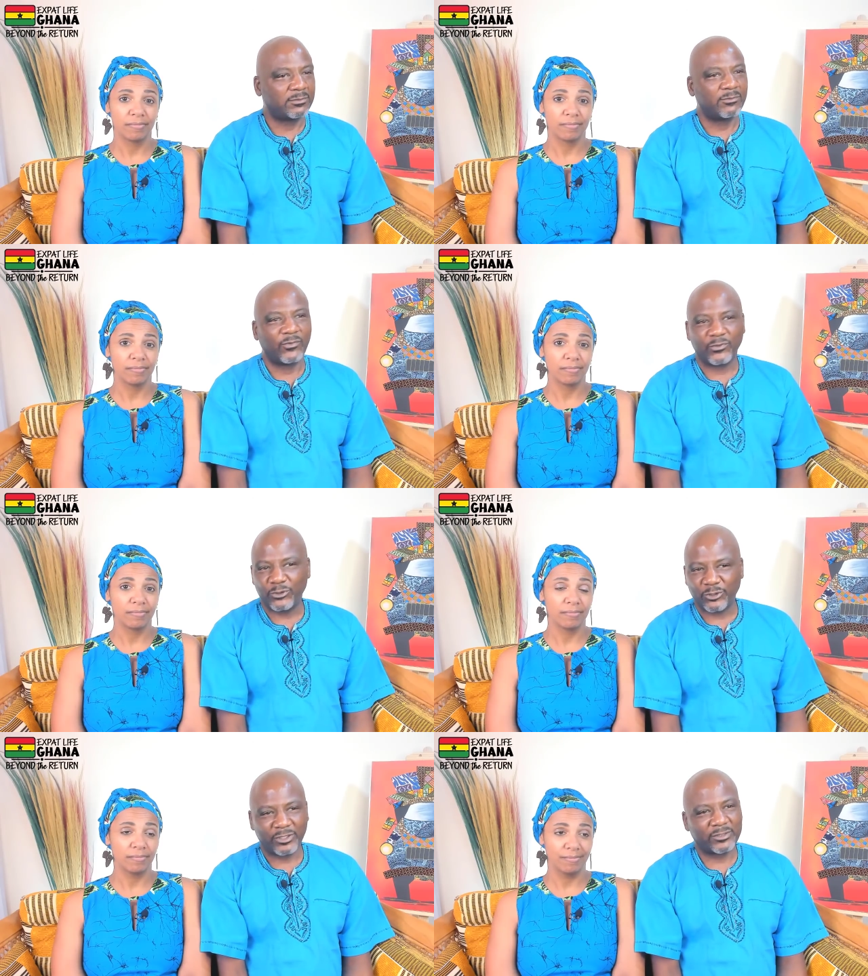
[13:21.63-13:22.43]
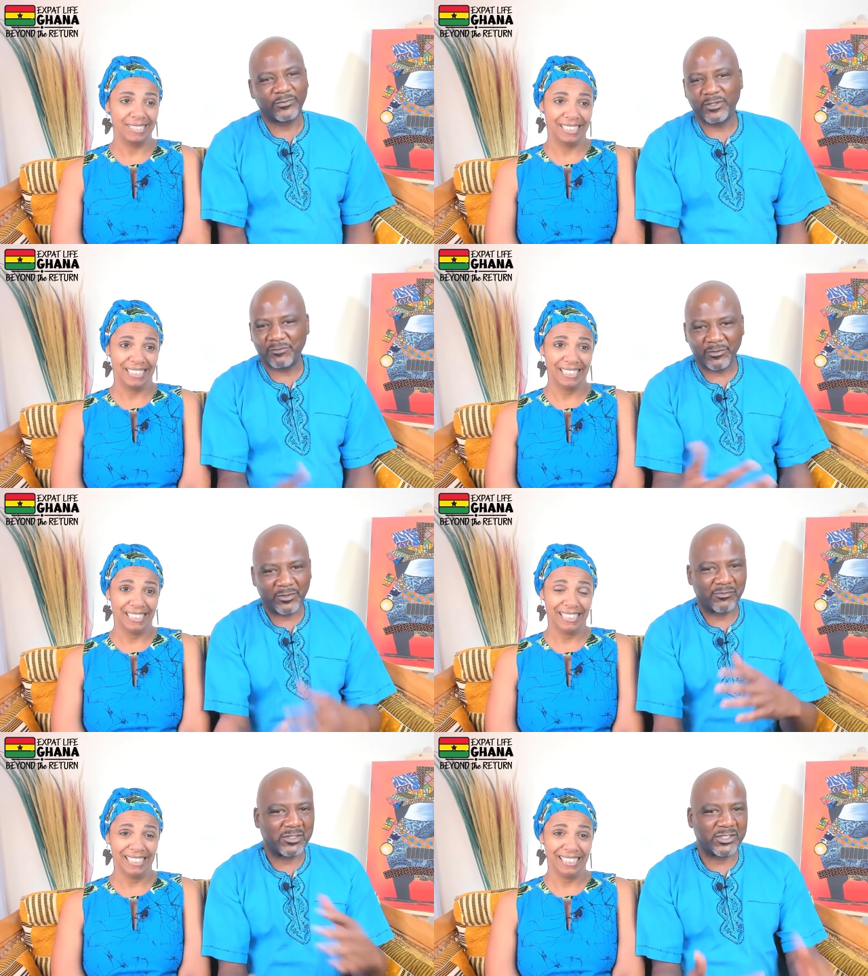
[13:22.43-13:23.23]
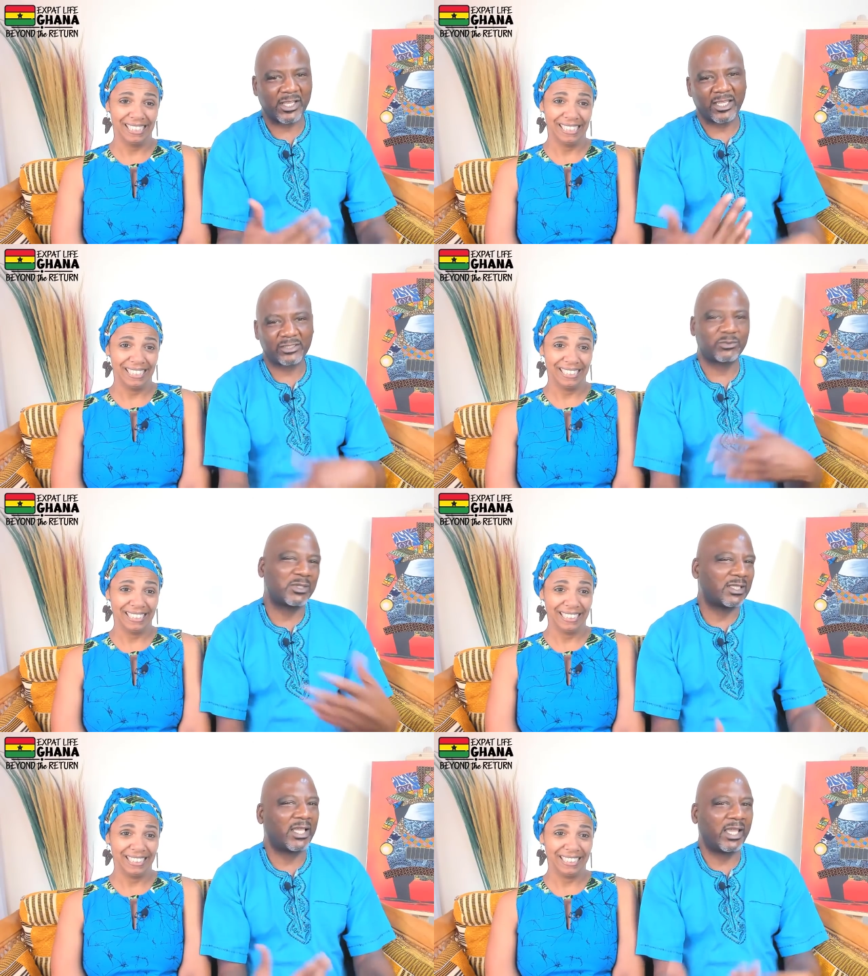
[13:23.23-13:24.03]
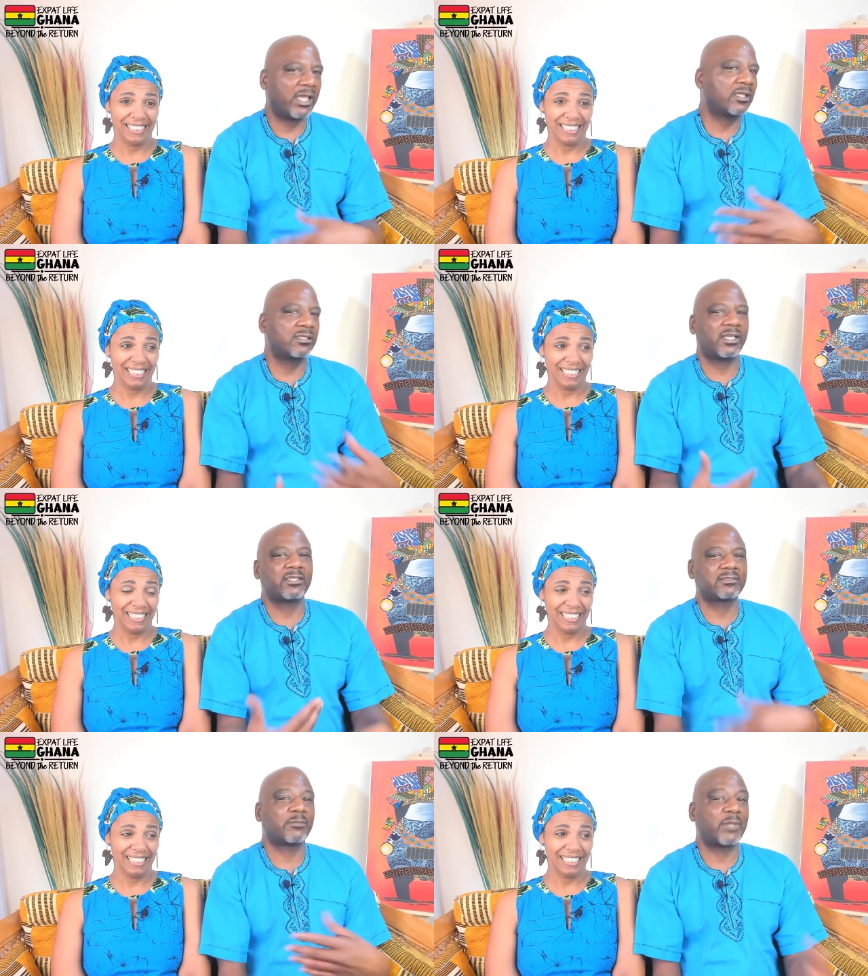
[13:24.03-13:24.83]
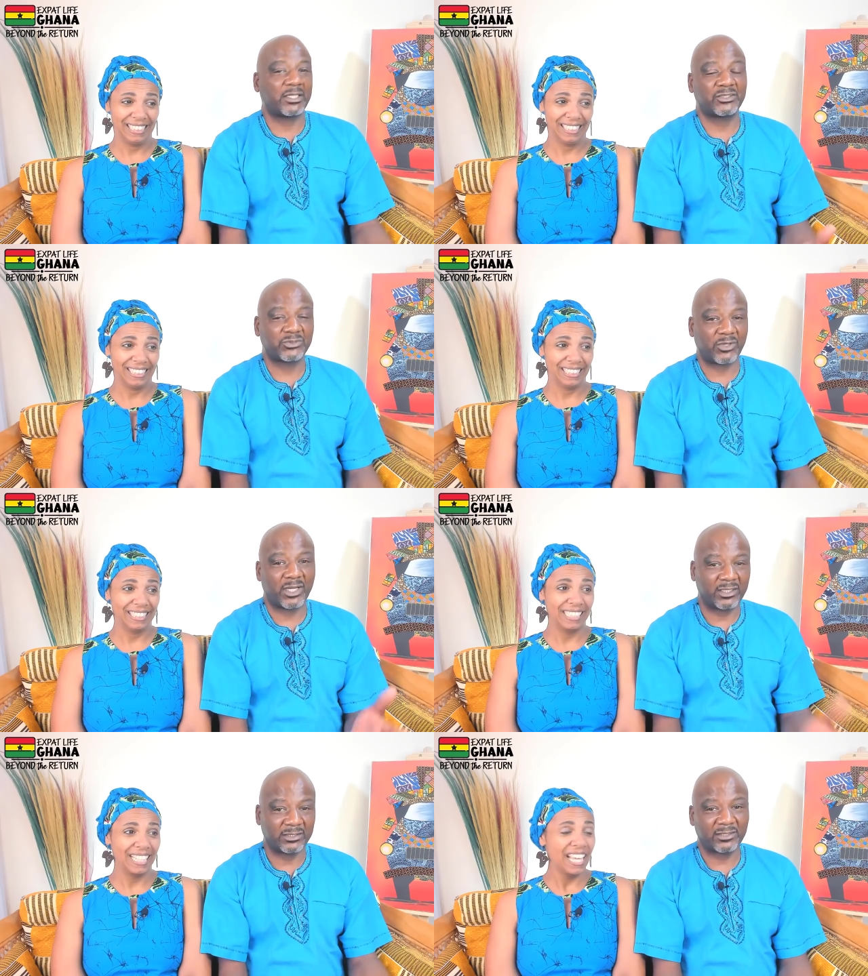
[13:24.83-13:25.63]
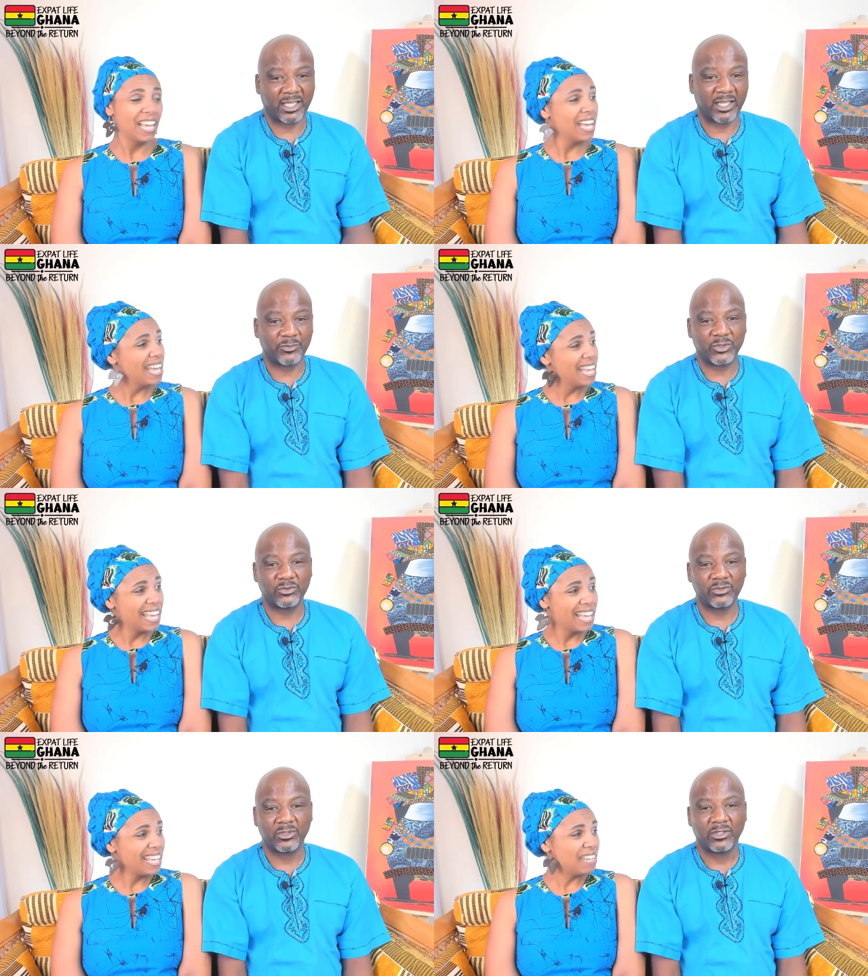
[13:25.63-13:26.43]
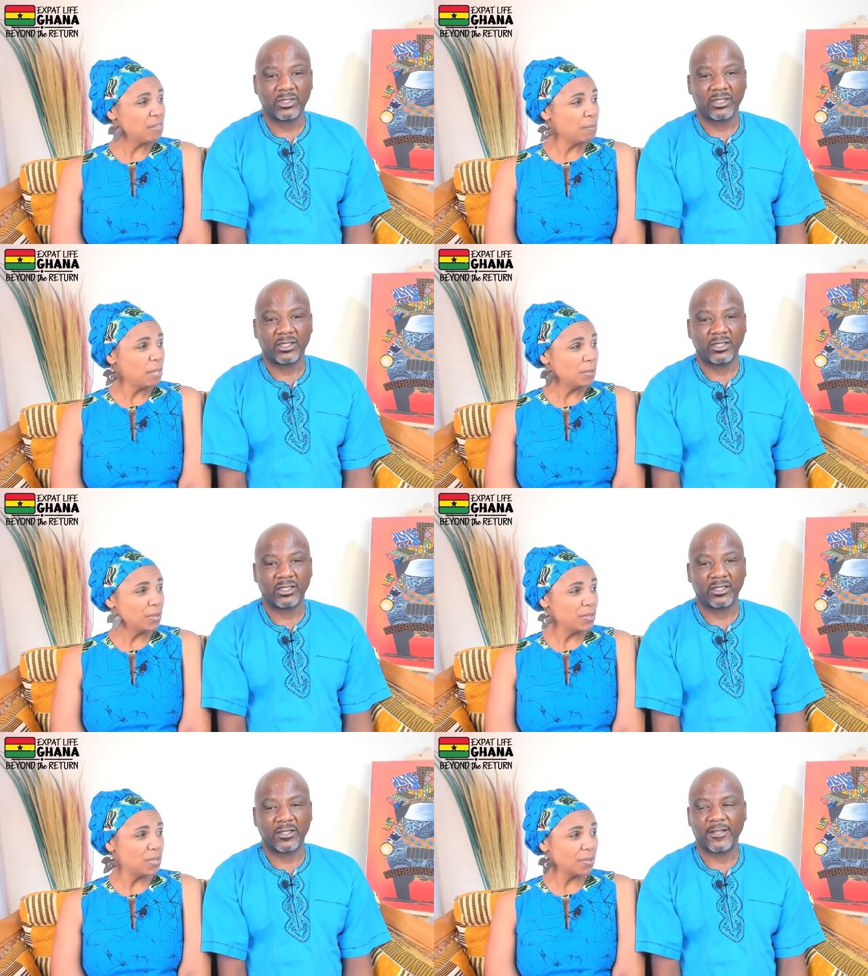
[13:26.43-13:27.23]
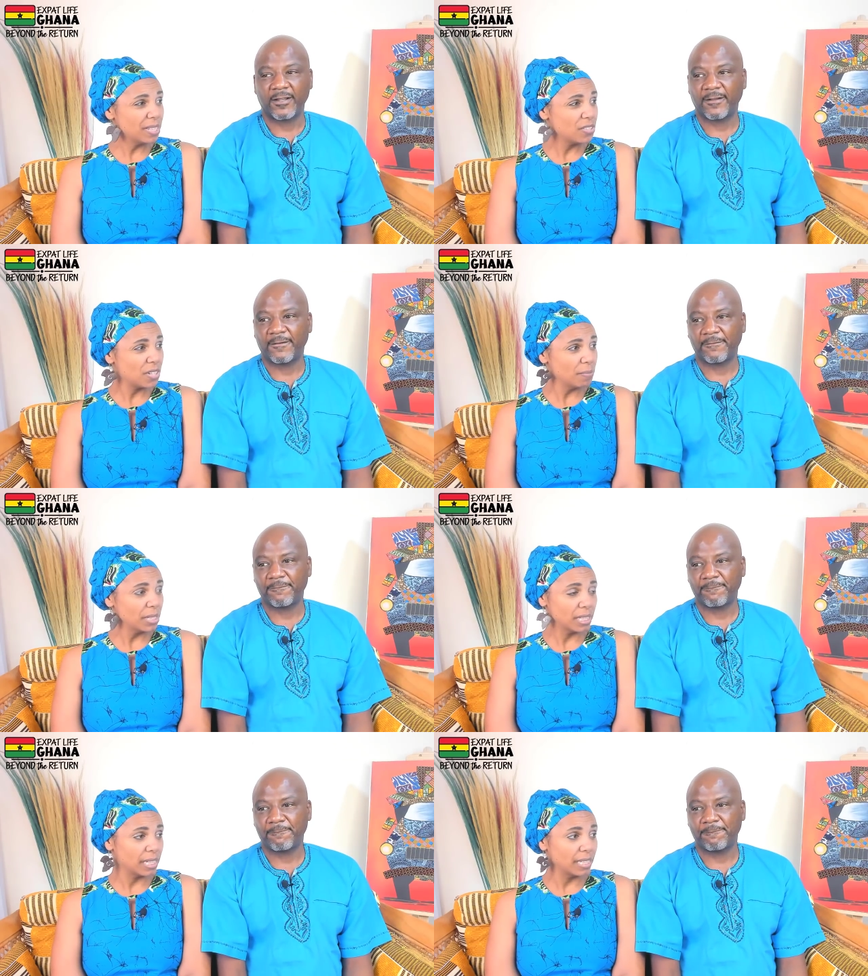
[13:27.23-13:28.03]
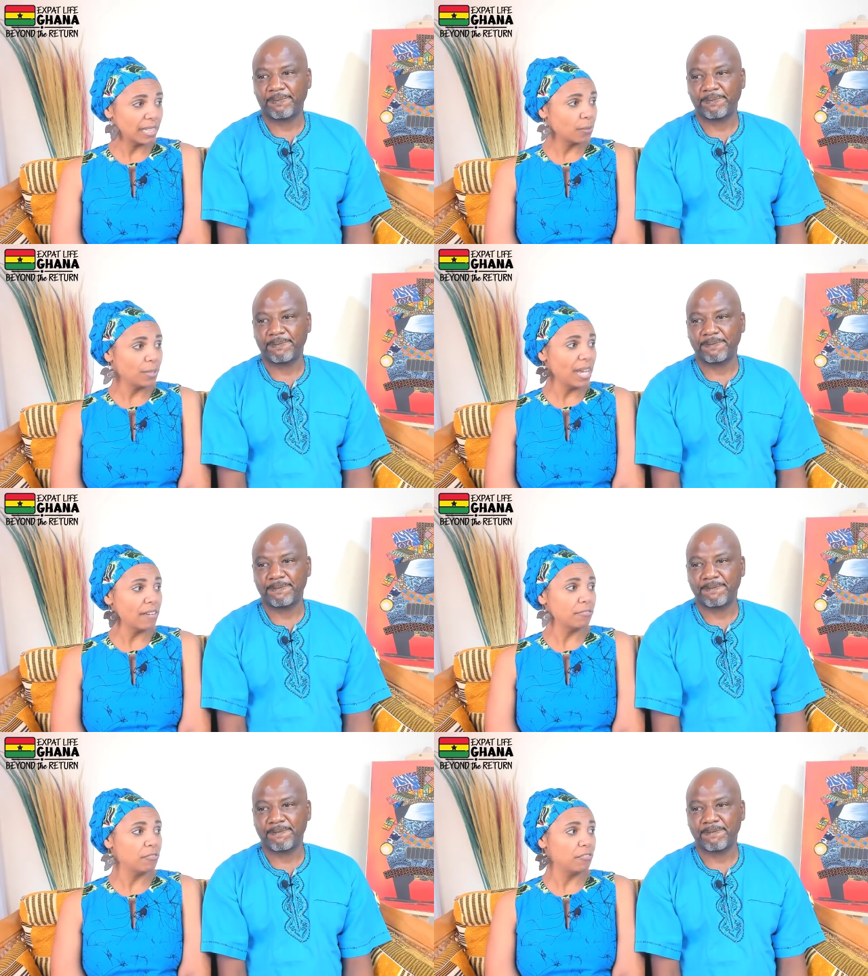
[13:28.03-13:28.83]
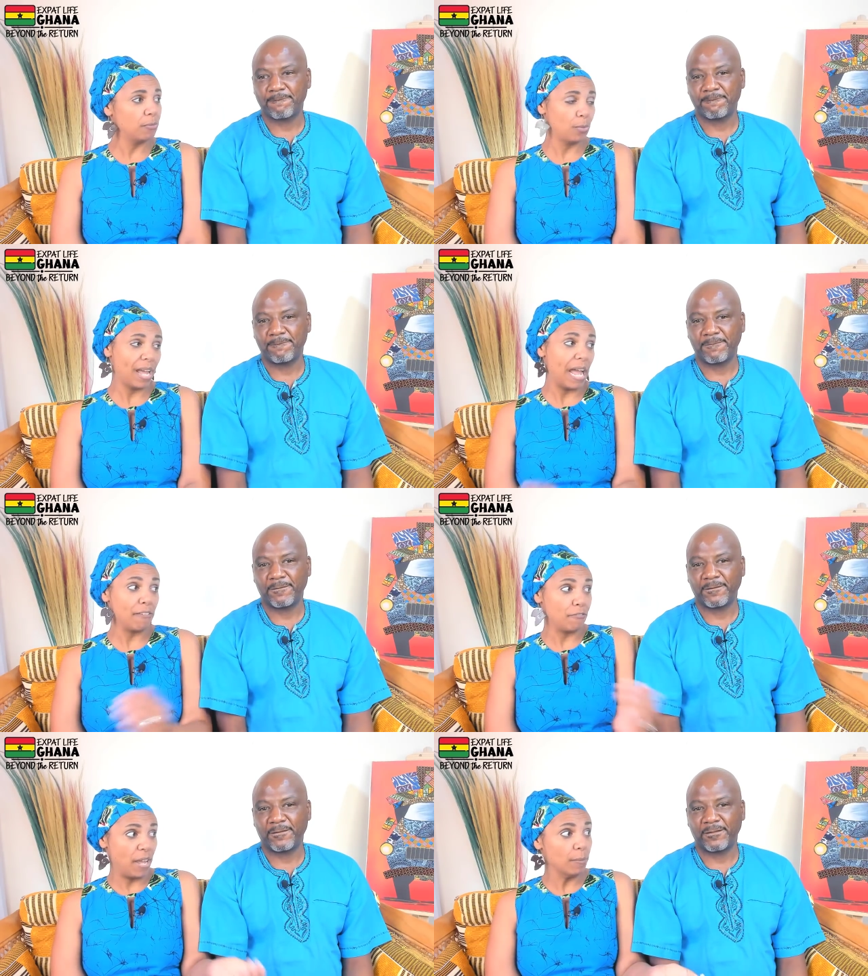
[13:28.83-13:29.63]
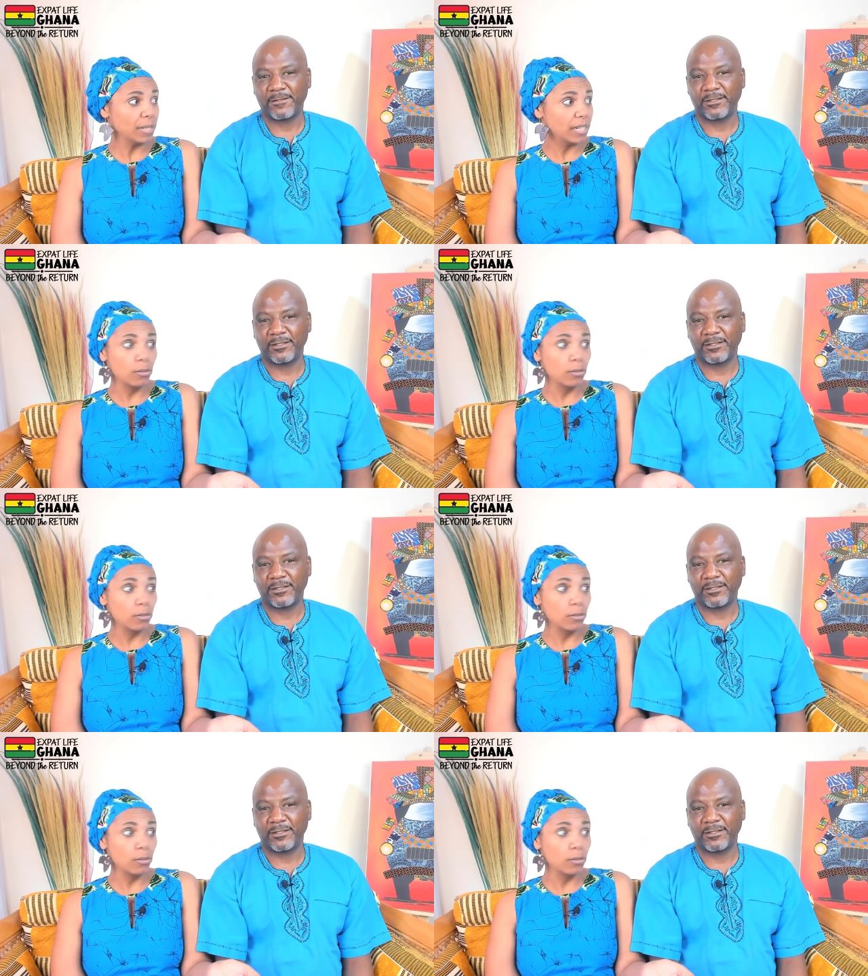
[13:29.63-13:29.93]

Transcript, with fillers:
Speaker 1: you, it's a 50-50 chance with land that somebody's trying to scam you
Speaker 2: even people who do it legitimately like we have i have family who's